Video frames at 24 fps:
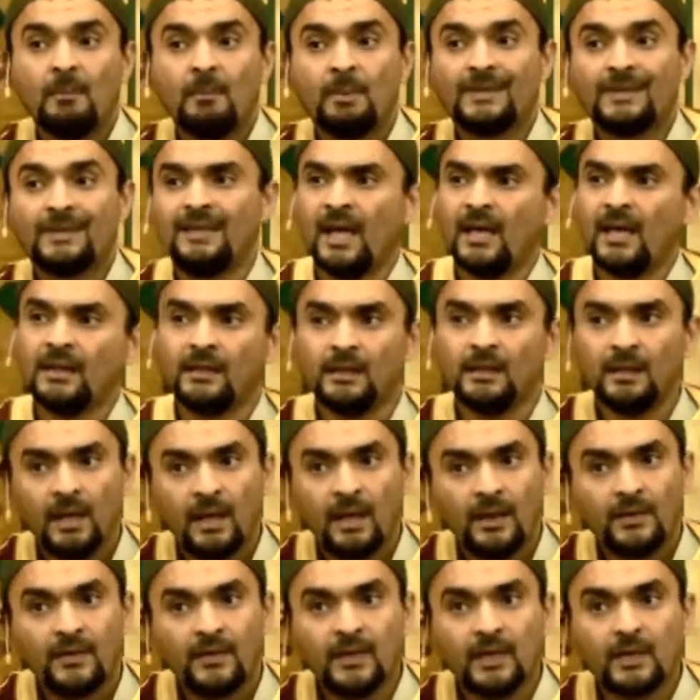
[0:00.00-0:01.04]
But
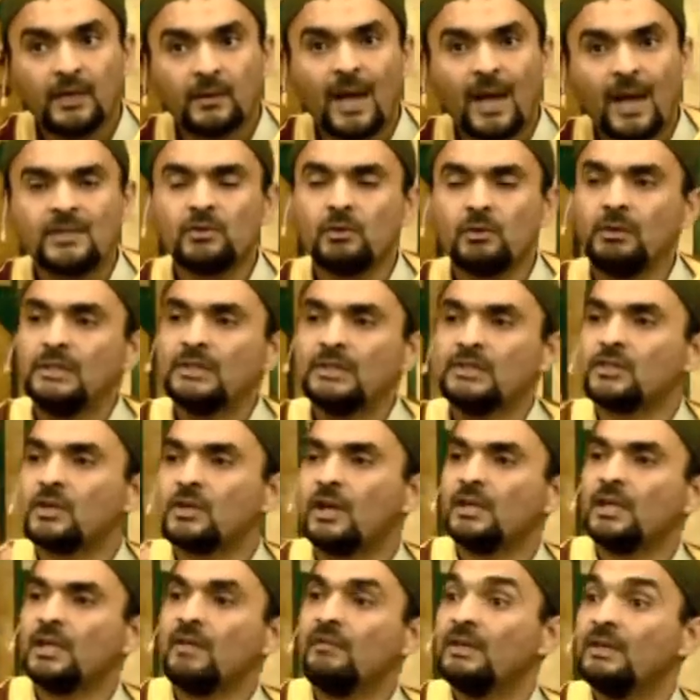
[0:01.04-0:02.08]
then they gradually
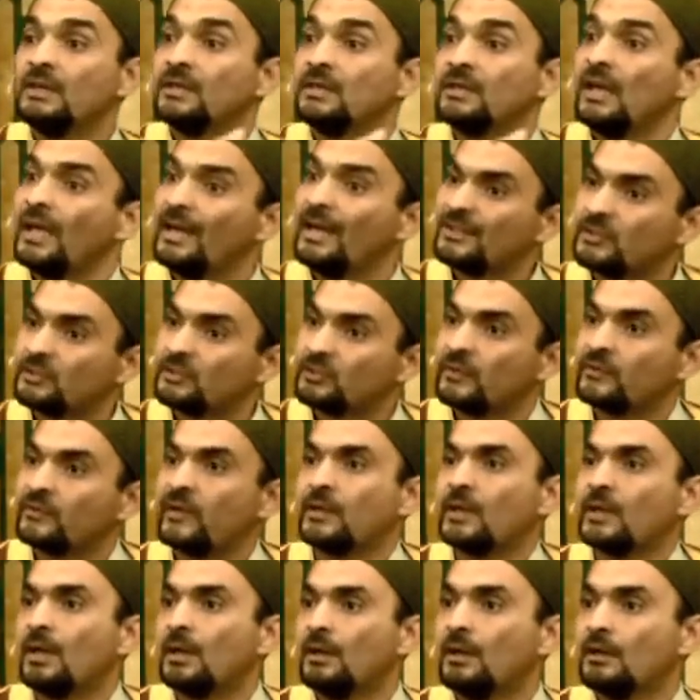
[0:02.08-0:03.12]
start giving extra
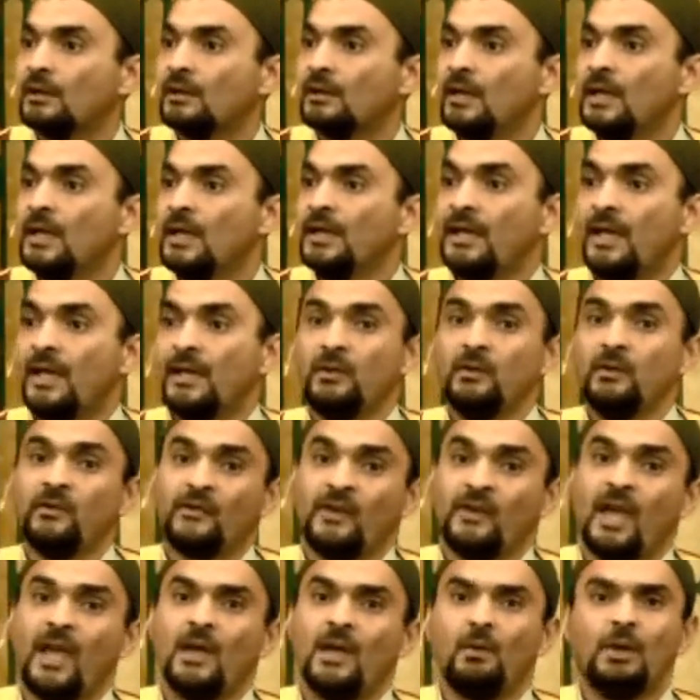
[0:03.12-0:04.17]
sadaqah. Can you
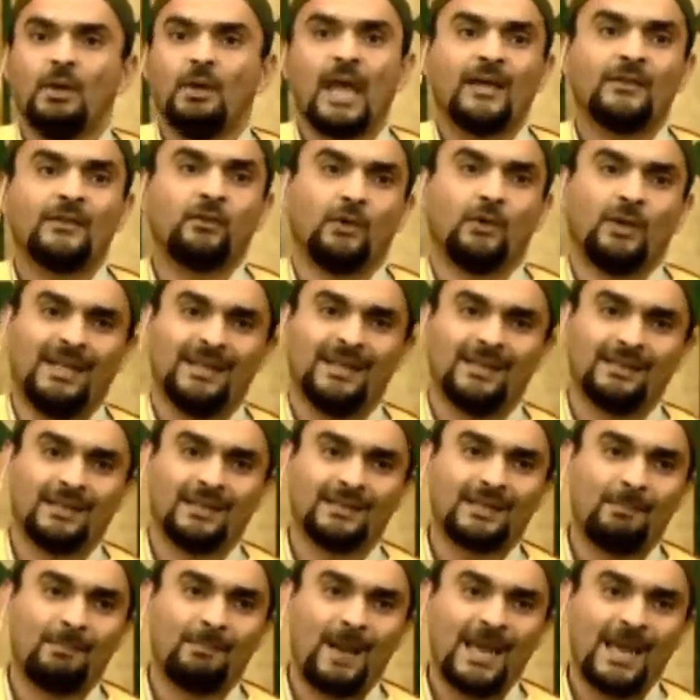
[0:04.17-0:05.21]
say, well, I donated
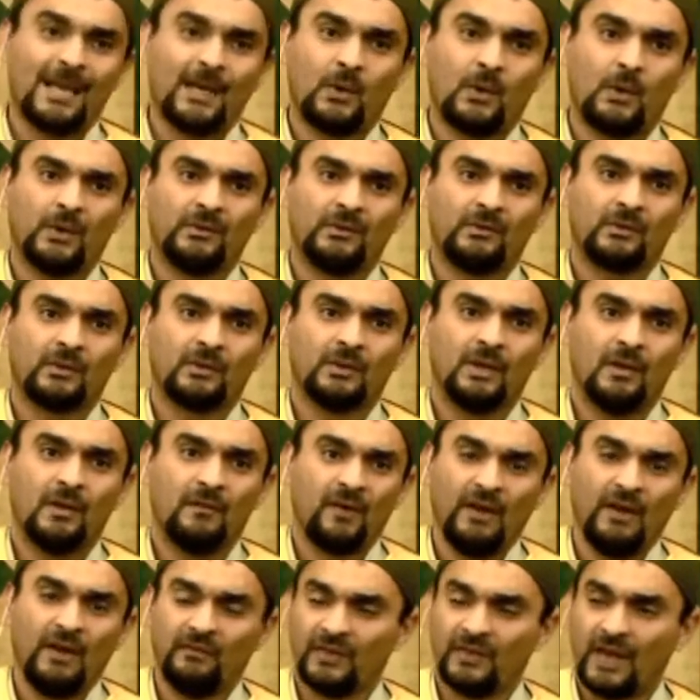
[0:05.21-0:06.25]
at the banquet
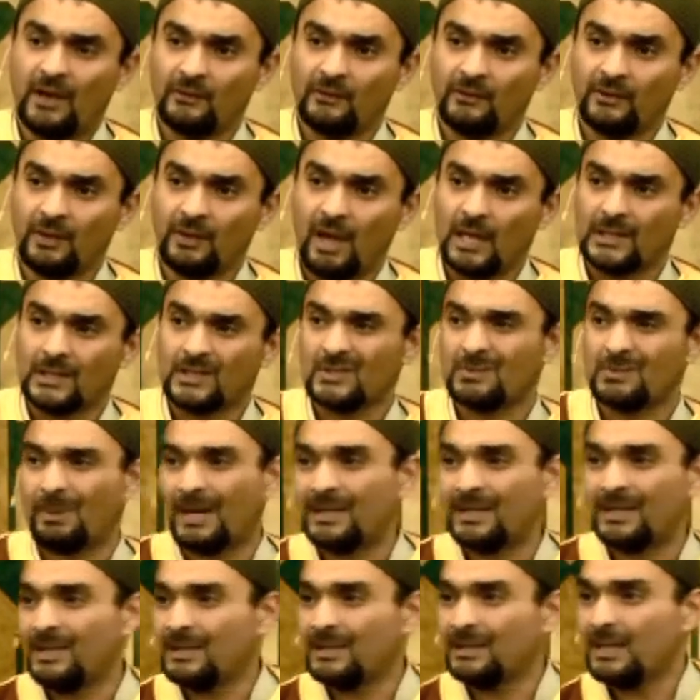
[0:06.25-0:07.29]
$5,000, but
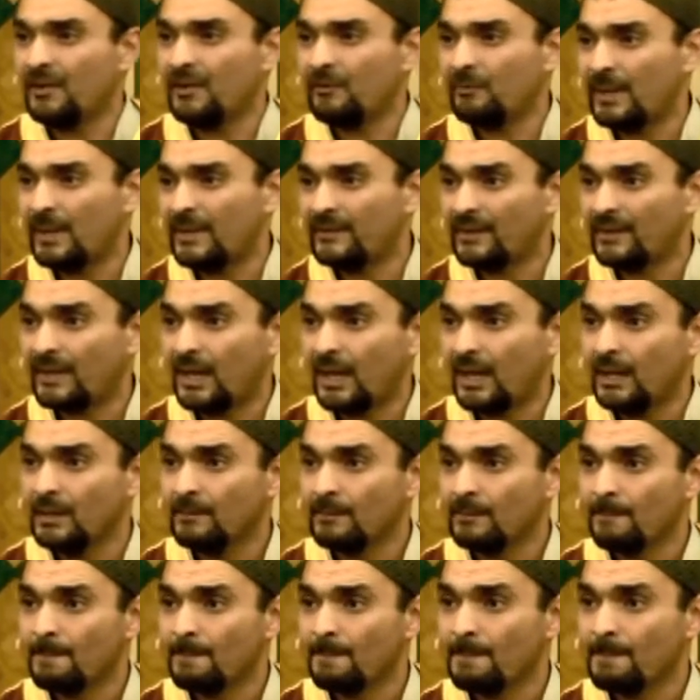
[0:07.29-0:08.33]
I didn't give my
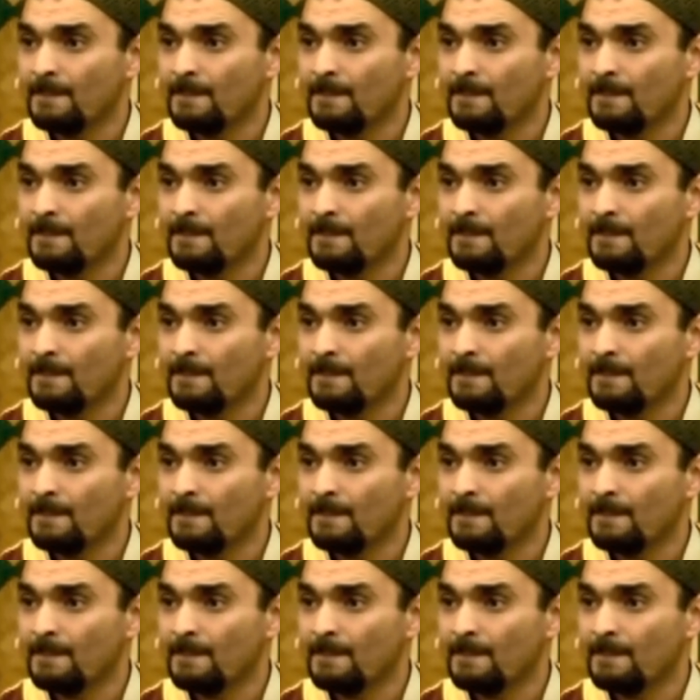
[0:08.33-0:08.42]
zakah?